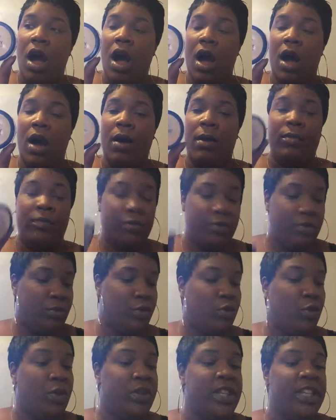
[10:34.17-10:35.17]

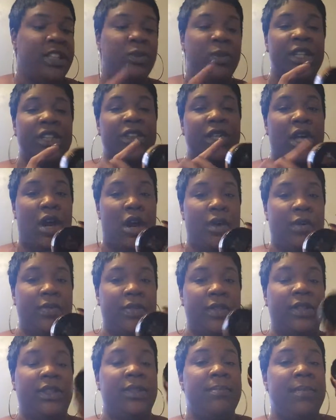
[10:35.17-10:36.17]
Well, this one is
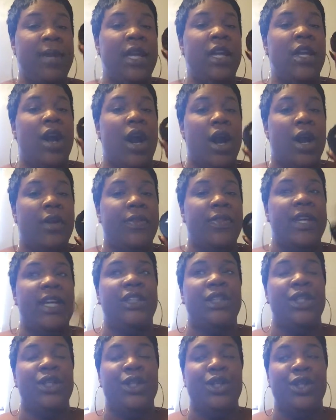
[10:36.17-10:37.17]
Earth. To me, Earth
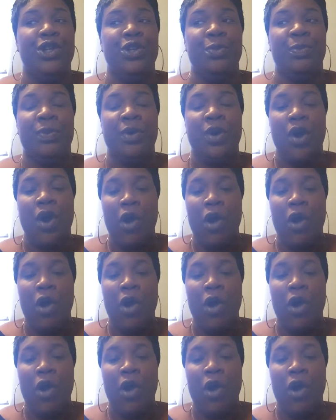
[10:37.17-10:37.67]
is a dupe